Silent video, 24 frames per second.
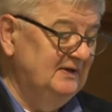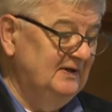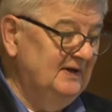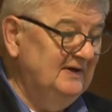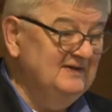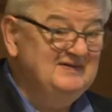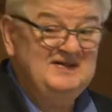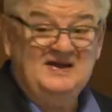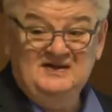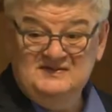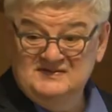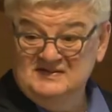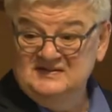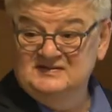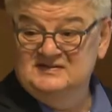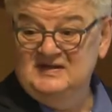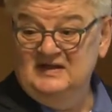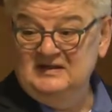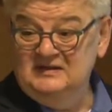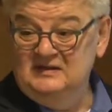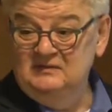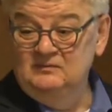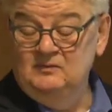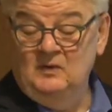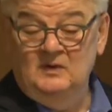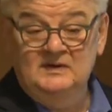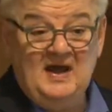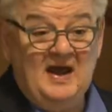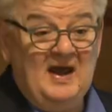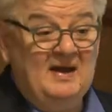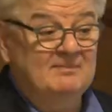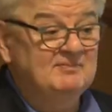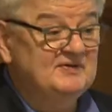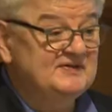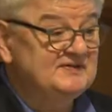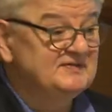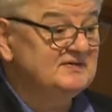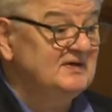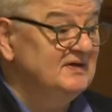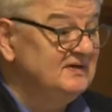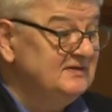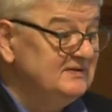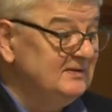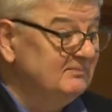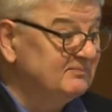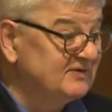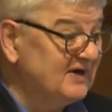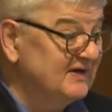And that's exactly what happens in
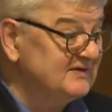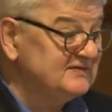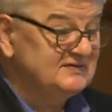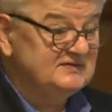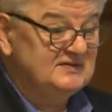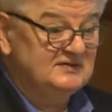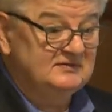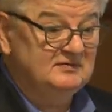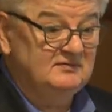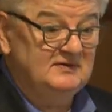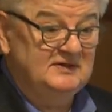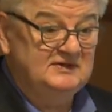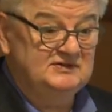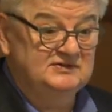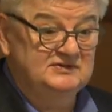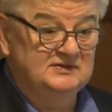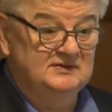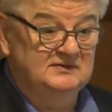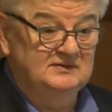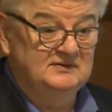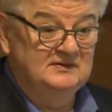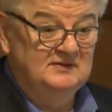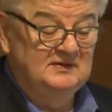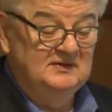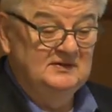the present situation.